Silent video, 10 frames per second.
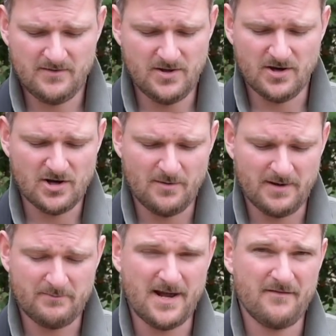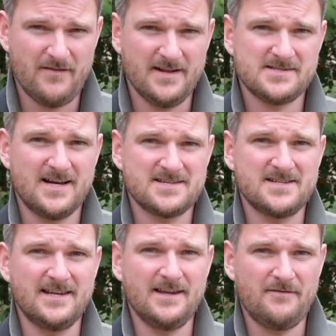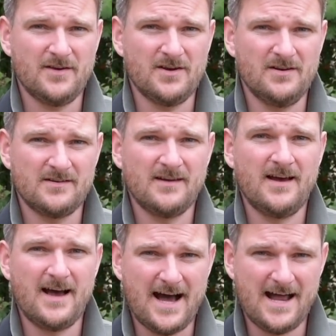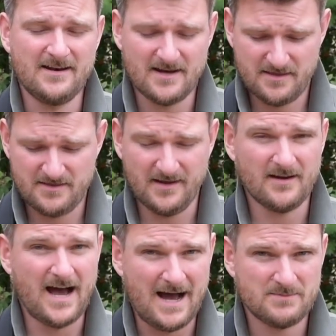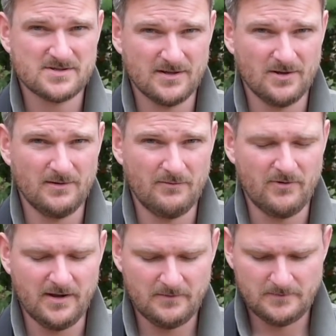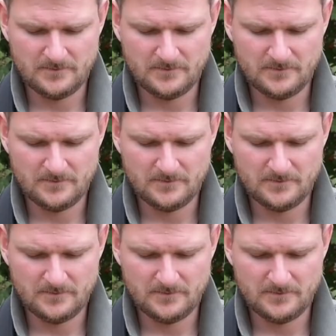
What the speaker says: The ergonomic benefits are significant and I think absolutely real.